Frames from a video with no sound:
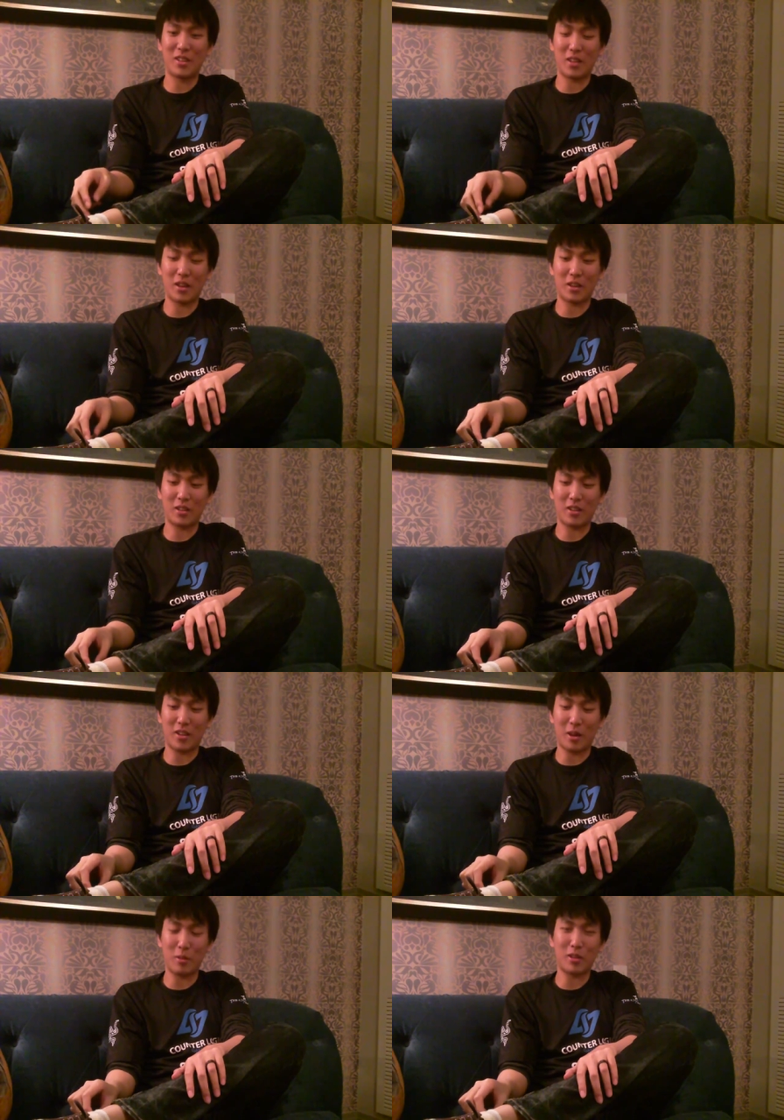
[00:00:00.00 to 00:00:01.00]
Like,
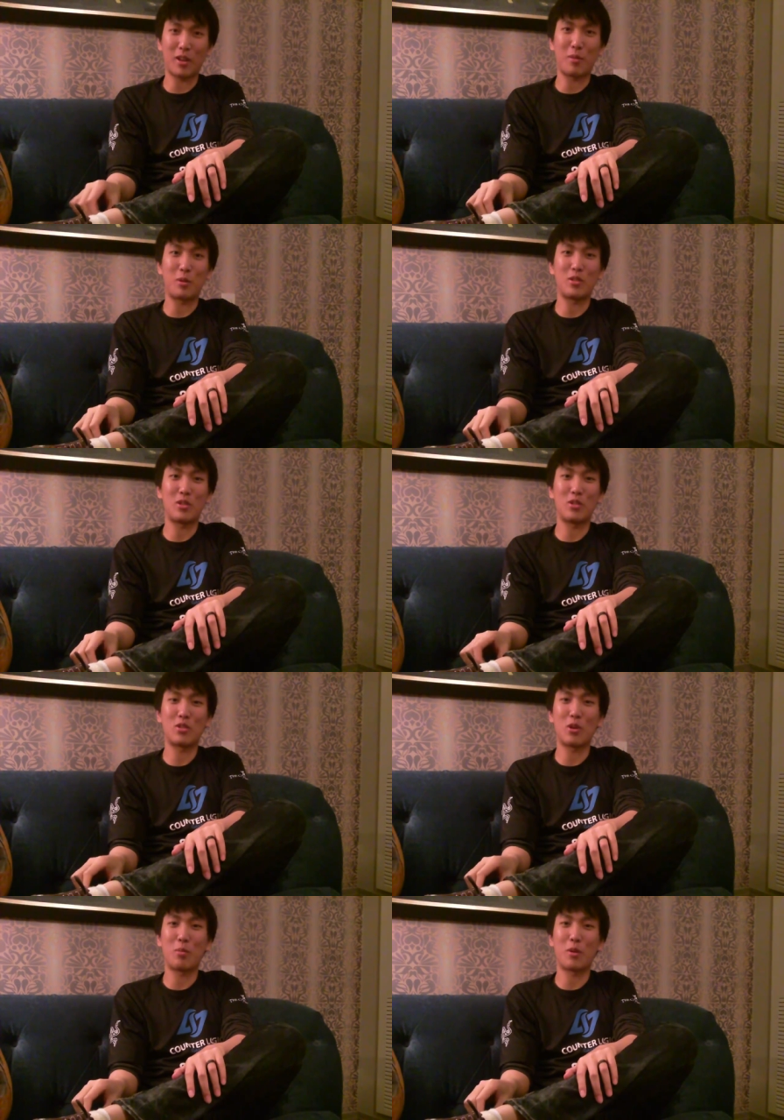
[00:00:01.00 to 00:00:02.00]
I'm not the kind of person to
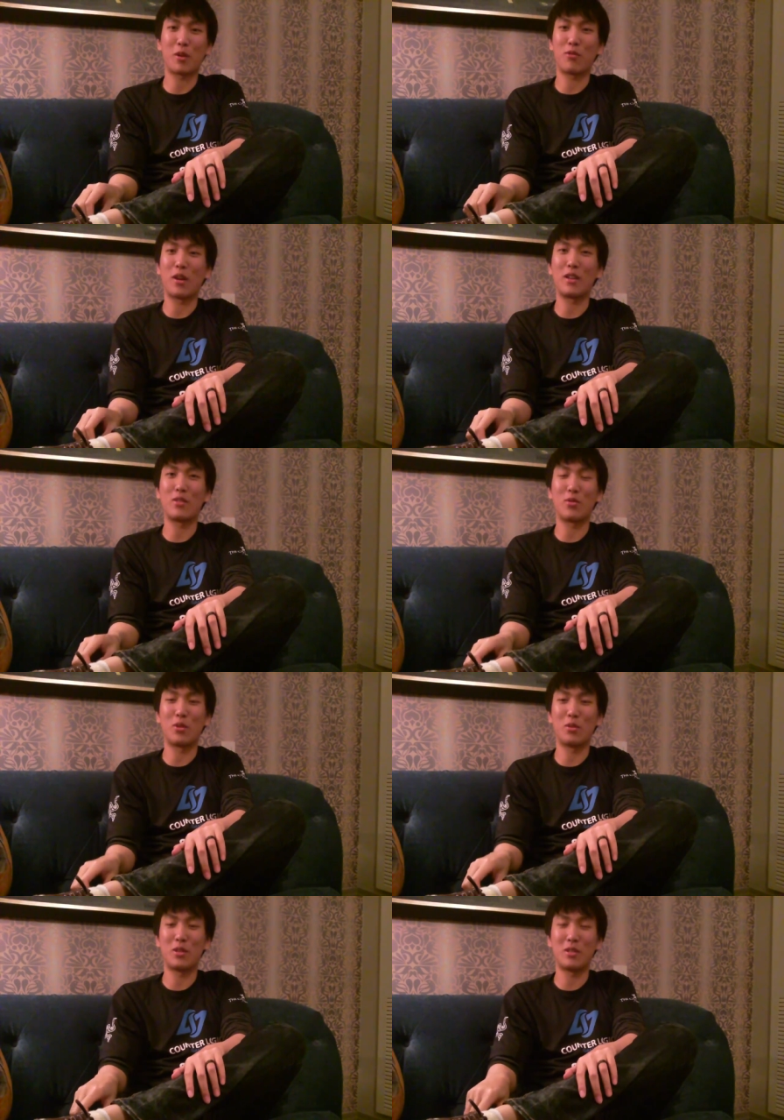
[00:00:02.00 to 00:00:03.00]
just go pick fights for
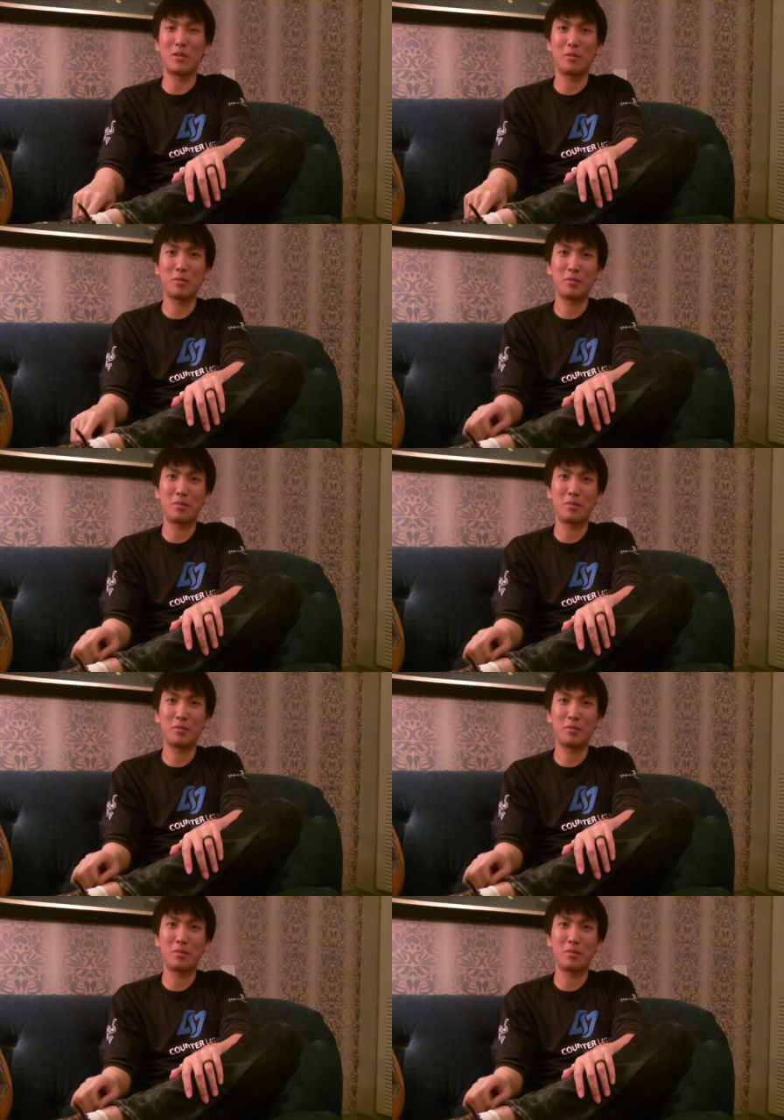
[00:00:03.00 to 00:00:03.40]
no reason.